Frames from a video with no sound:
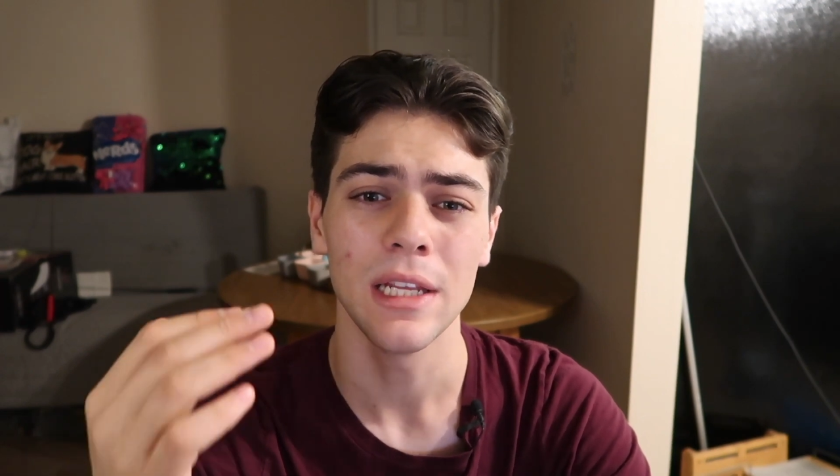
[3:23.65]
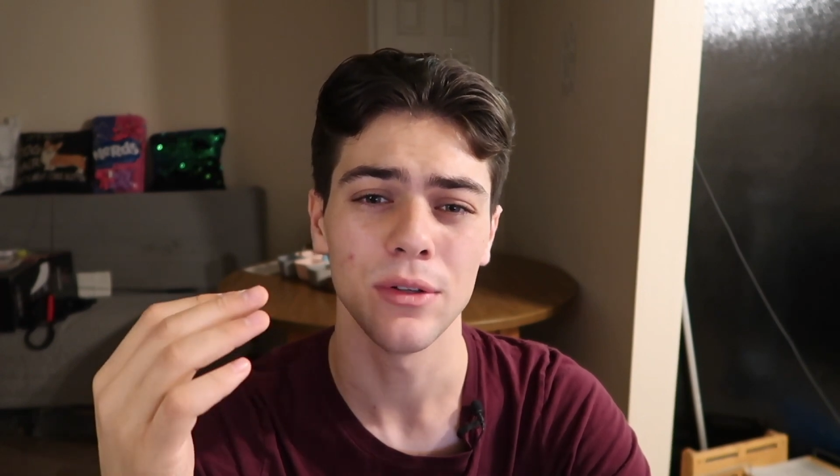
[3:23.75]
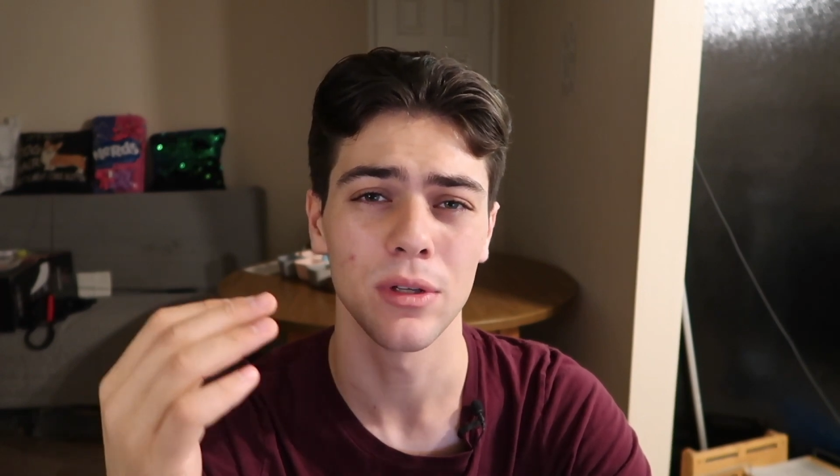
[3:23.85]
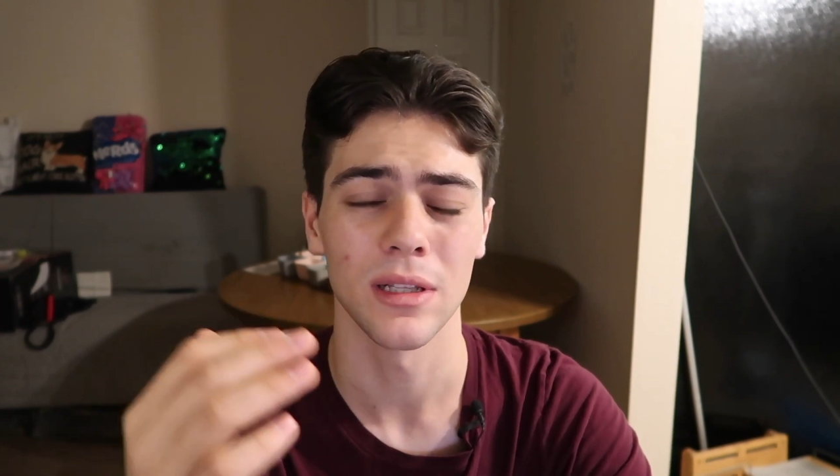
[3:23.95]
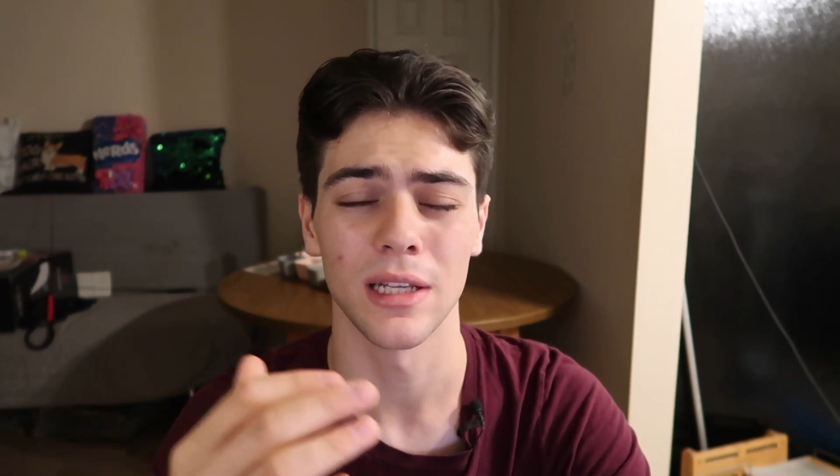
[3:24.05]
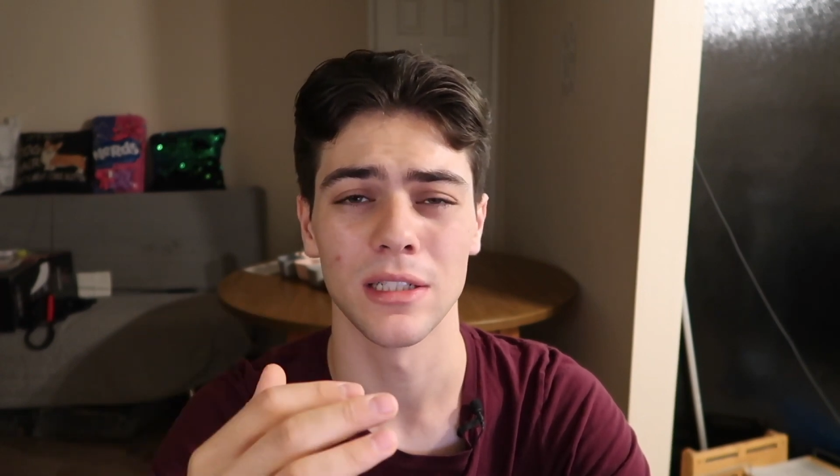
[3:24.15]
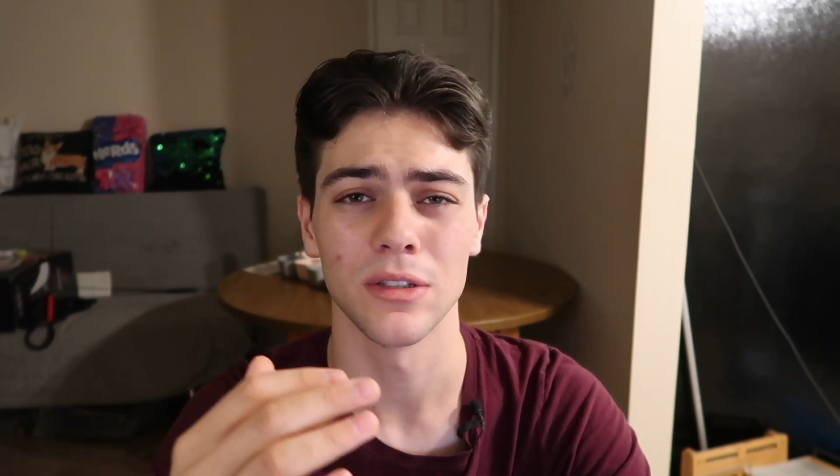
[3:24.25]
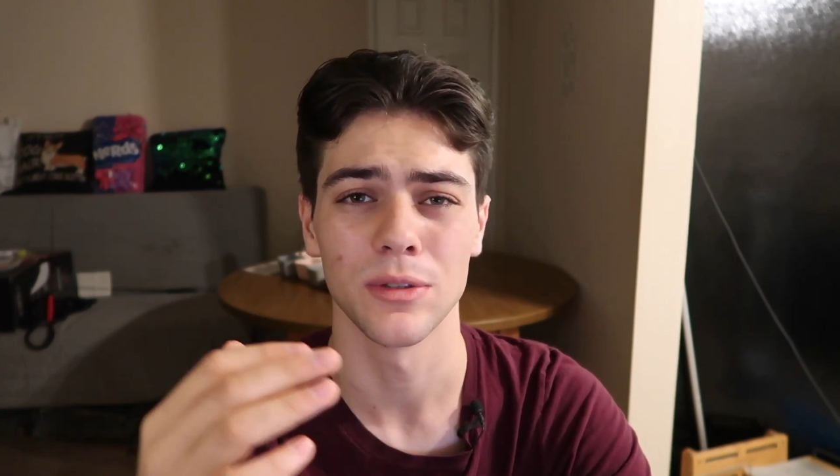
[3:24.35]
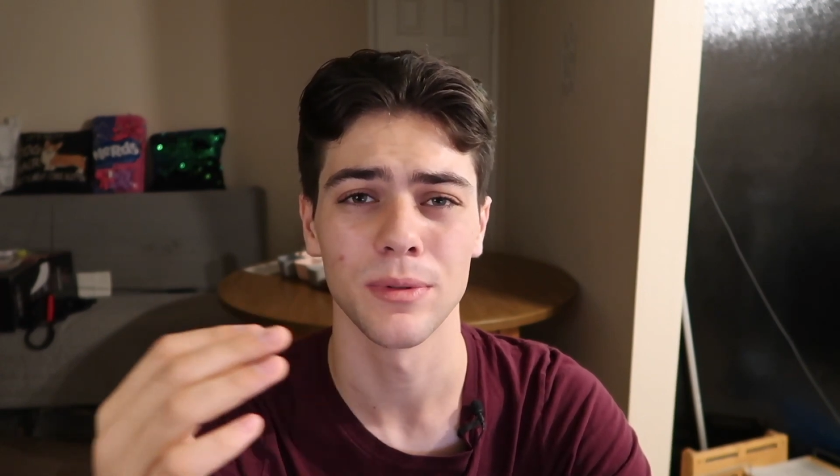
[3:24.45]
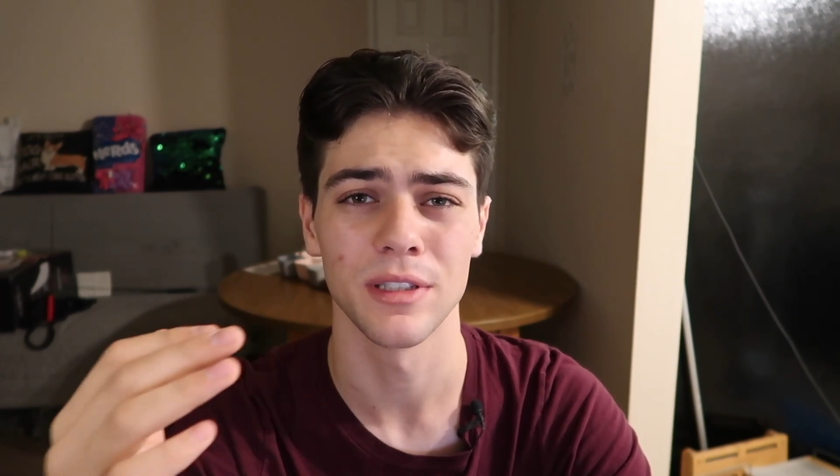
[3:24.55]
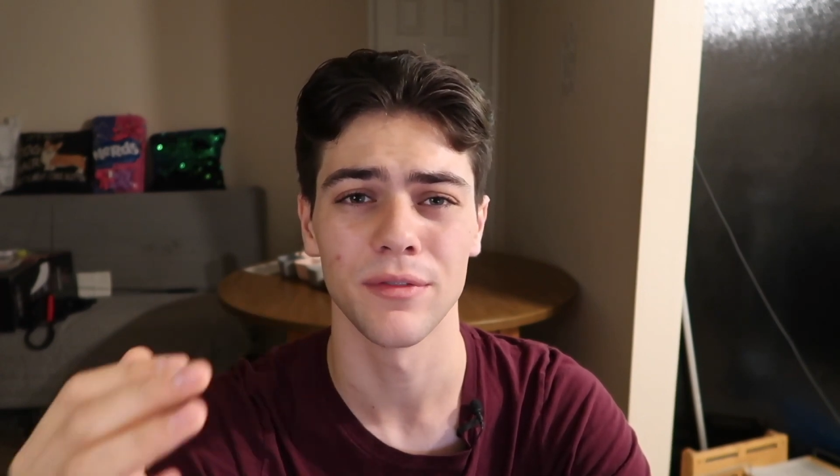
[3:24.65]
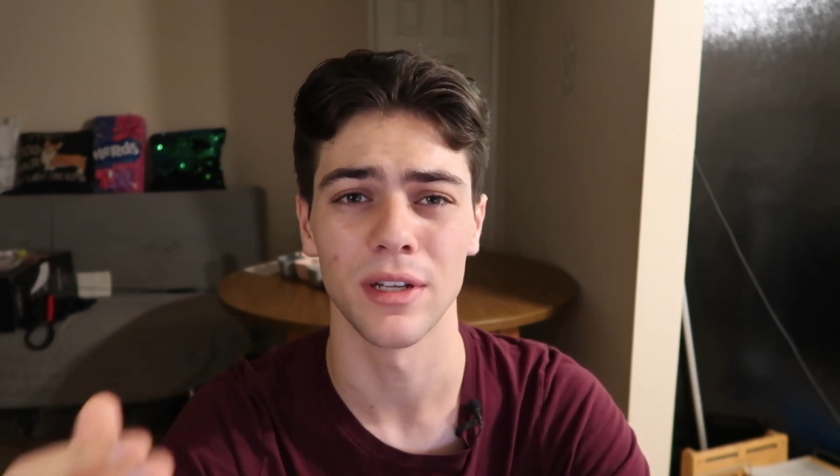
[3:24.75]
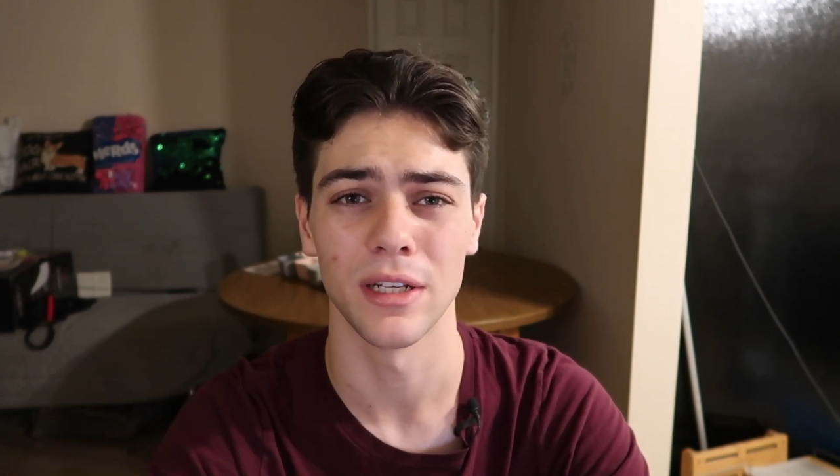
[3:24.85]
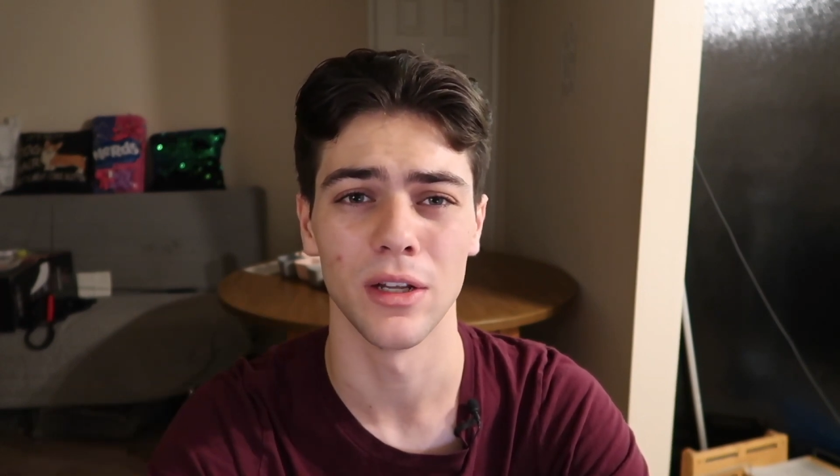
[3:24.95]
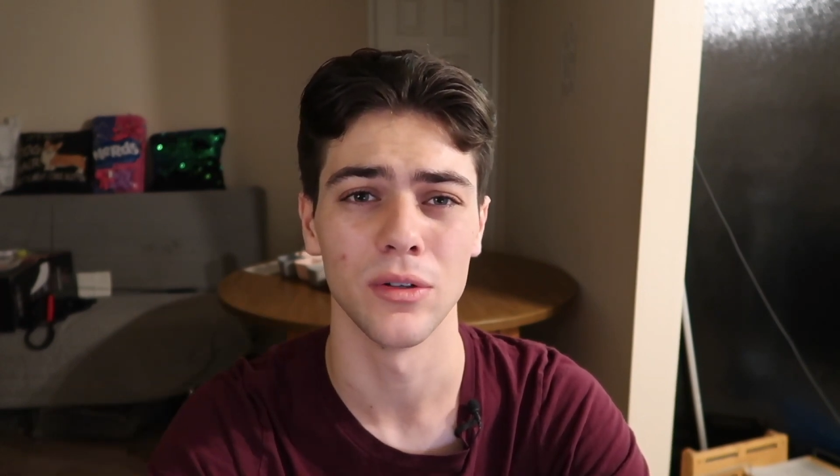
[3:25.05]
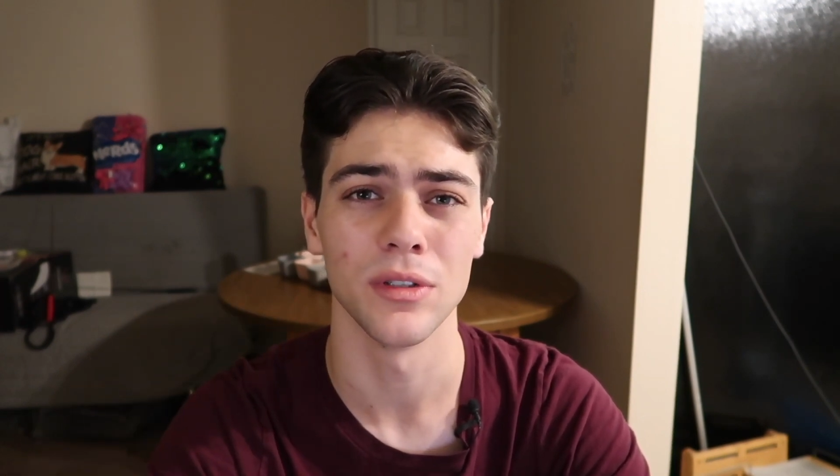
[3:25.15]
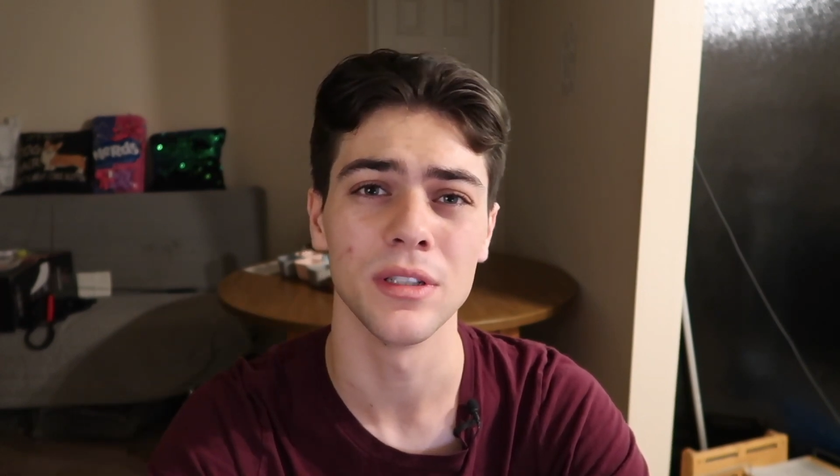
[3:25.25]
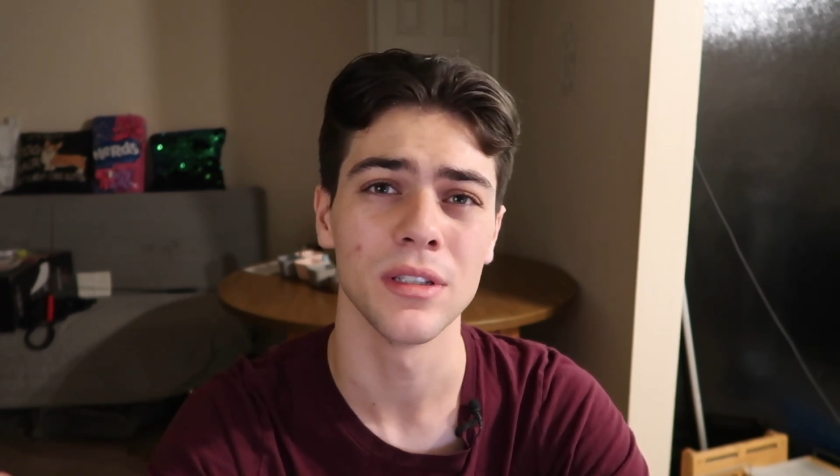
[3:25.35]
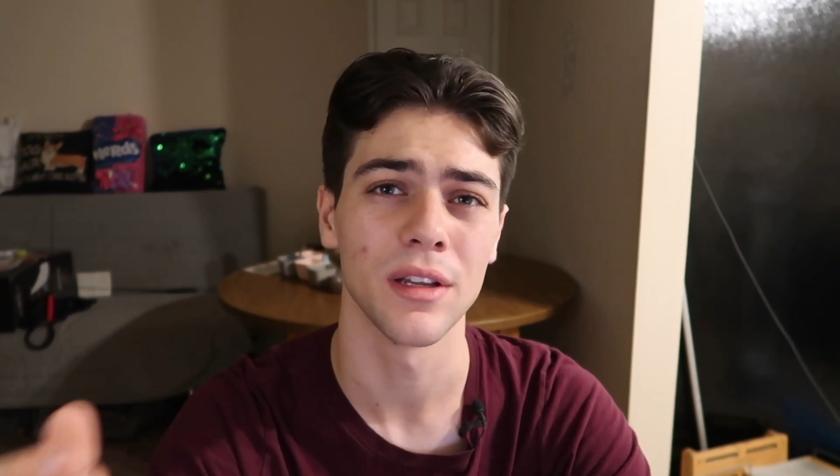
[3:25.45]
You can link to specific nodes.